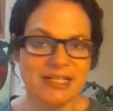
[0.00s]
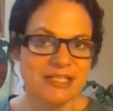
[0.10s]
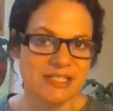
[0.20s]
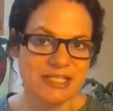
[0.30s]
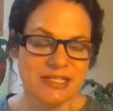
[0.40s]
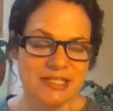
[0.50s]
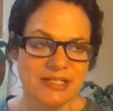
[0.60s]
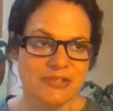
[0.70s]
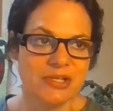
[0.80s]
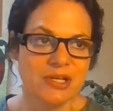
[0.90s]

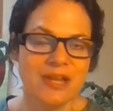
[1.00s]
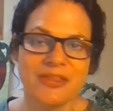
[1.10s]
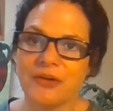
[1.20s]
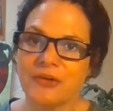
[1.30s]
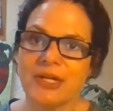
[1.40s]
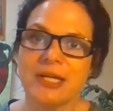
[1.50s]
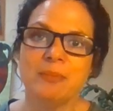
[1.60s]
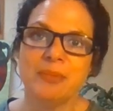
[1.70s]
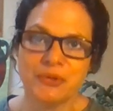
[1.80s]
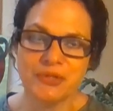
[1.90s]
ideas that are
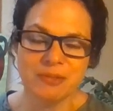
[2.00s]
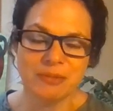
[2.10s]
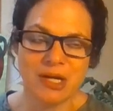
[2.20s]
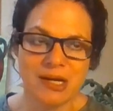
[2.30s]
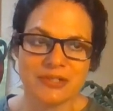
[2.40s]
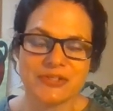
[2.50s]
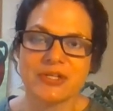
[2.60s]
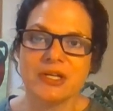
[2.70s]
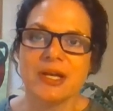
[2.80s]
like building blocks,